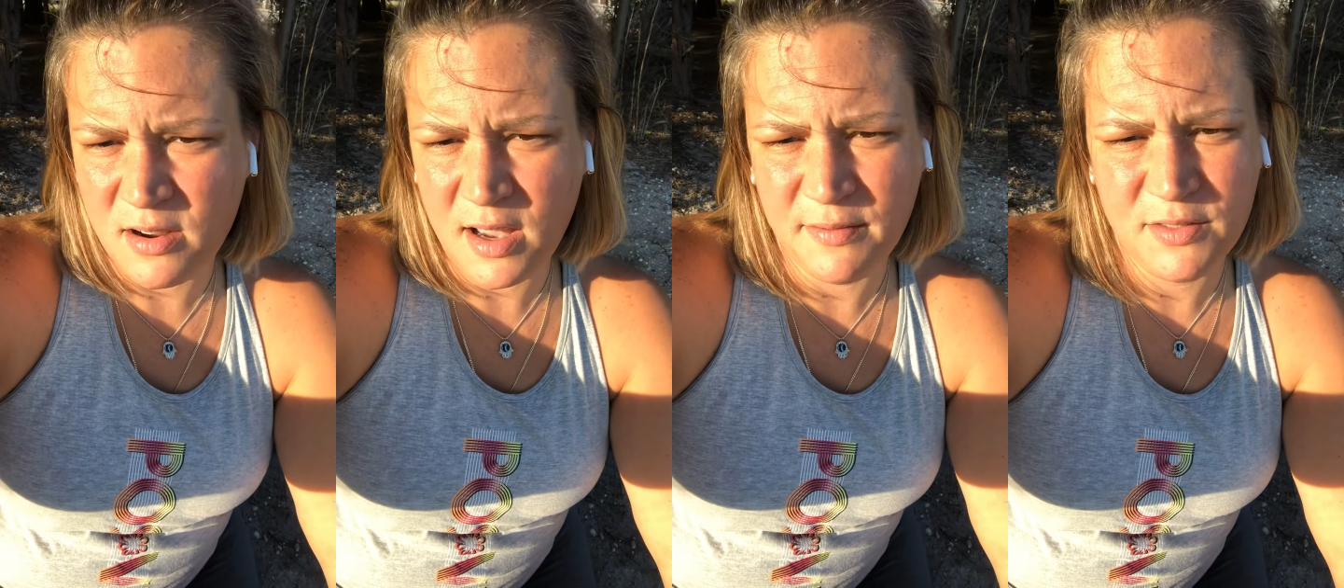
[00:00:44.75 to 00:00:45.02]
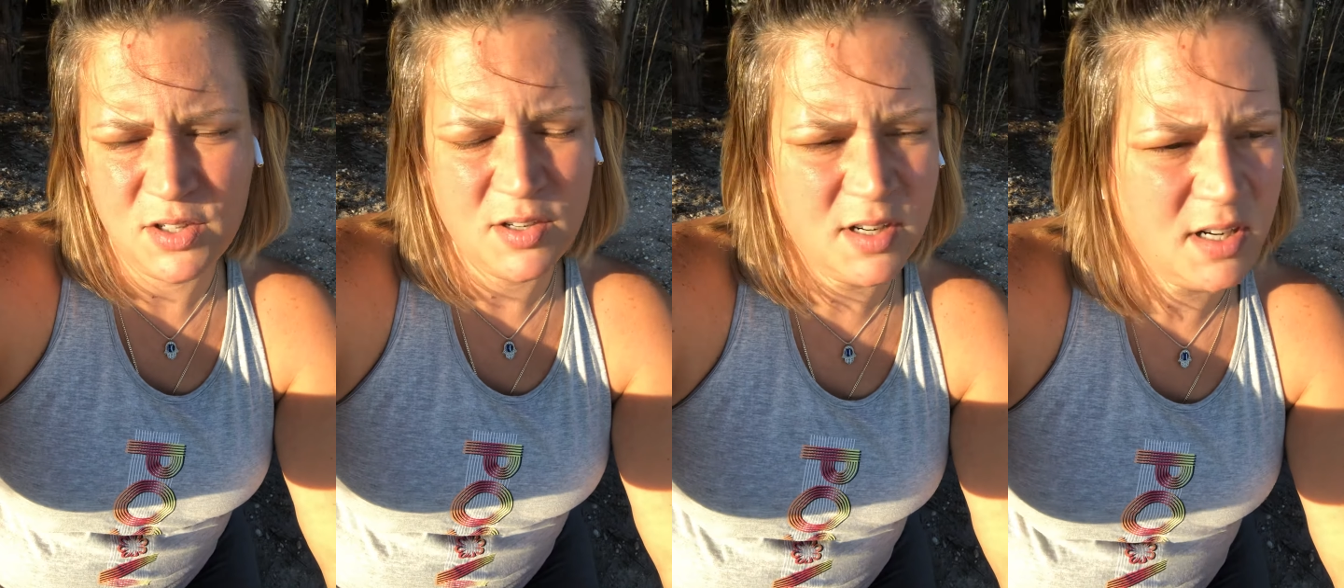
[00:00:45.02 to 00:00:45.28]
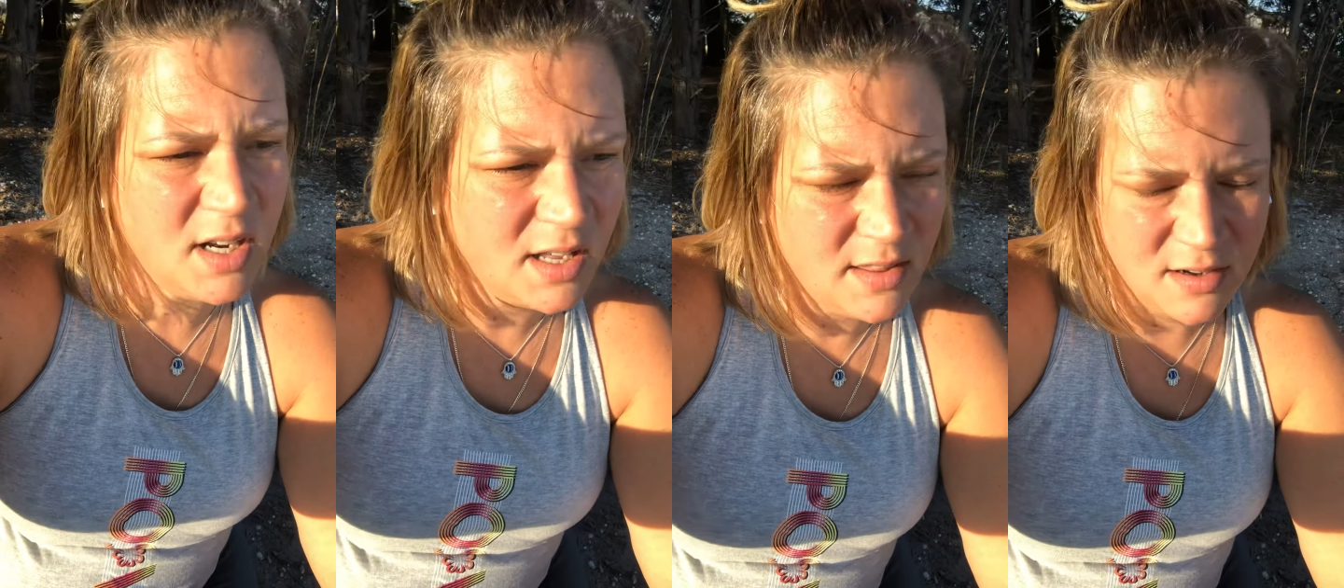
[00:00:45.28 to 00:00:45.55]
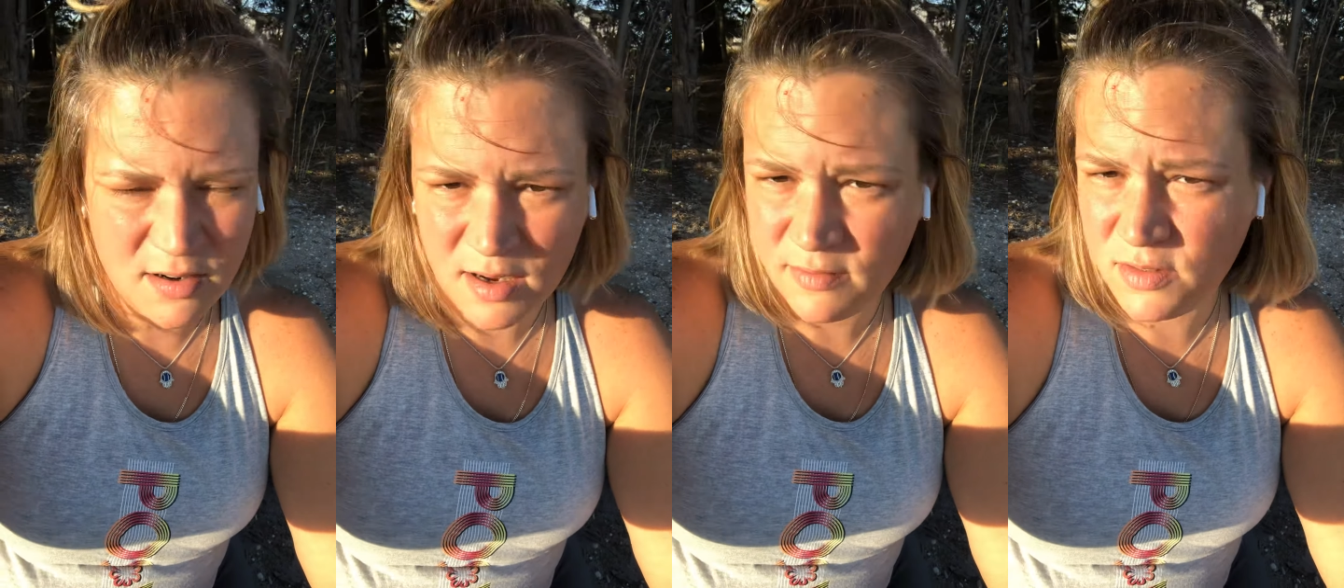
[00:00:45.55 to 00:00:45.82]
after
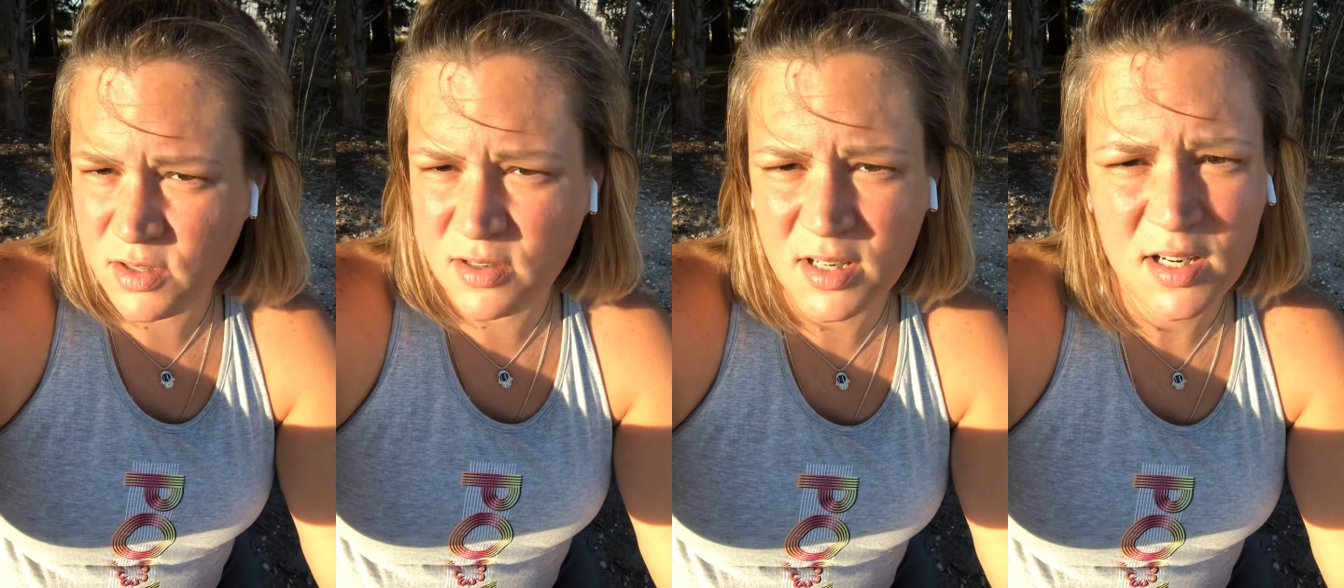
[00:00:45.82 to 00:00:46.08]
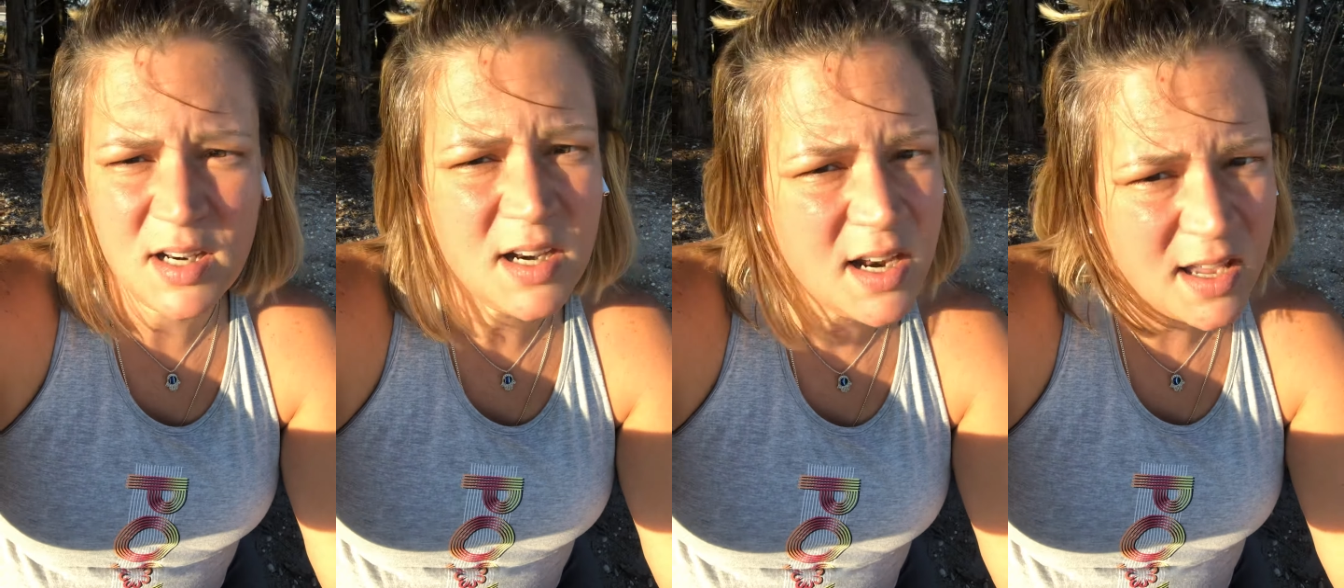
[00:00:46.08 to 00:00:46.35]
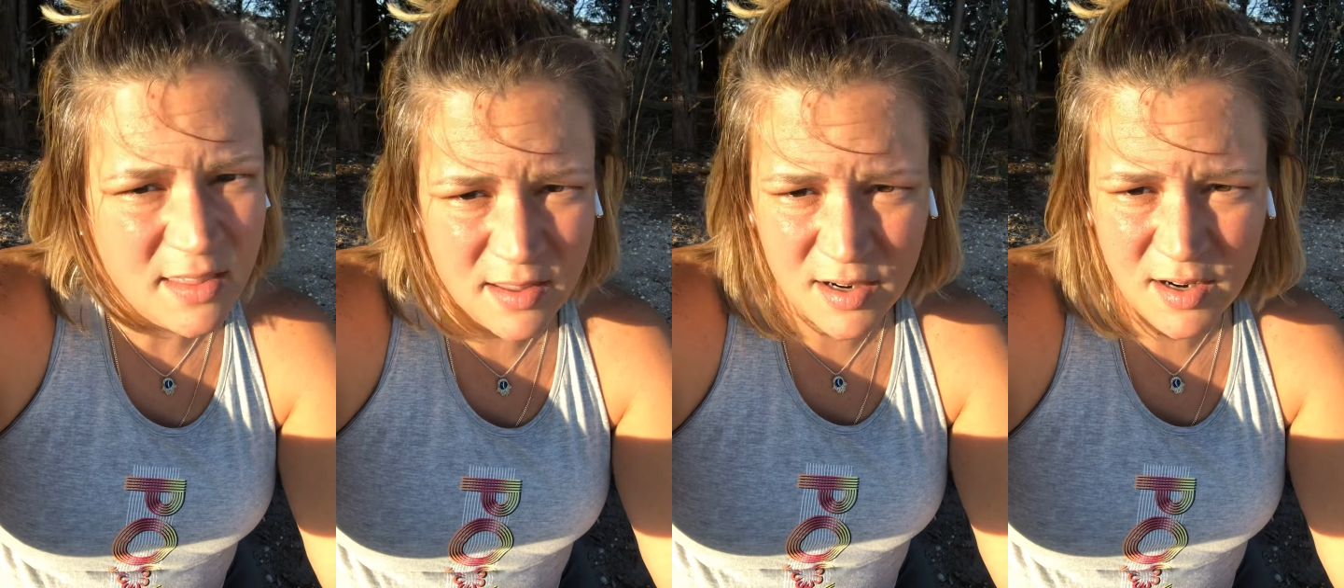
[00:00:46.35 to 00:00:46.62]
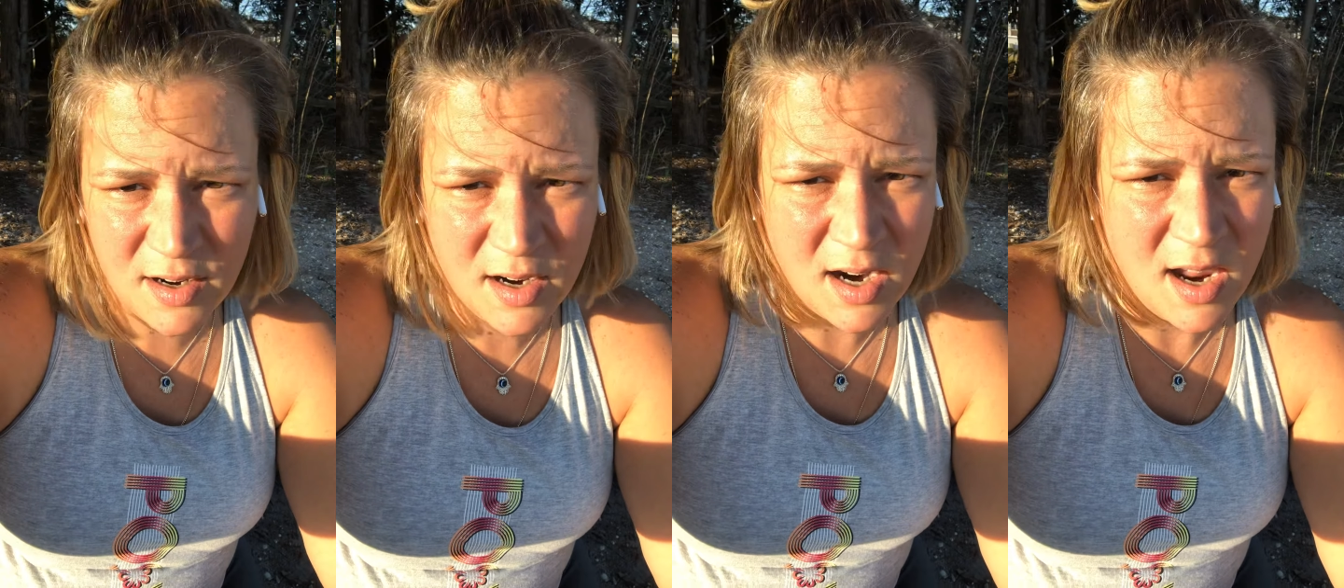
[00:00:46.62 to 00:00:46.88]
another, after
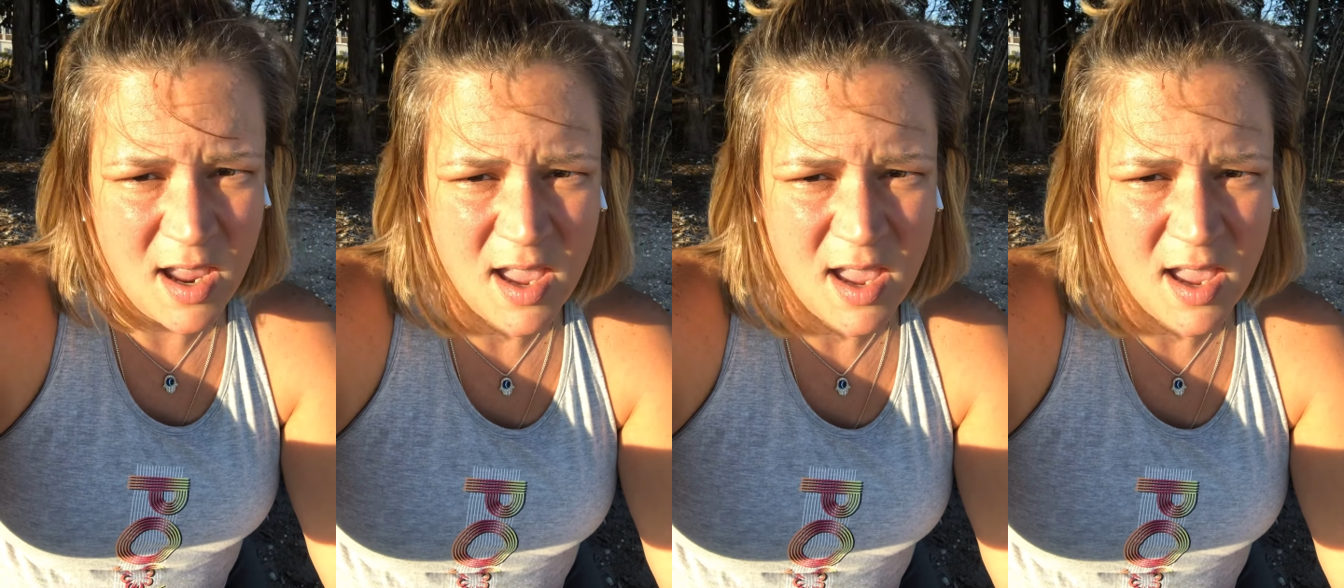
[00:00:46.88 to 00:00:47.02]
another.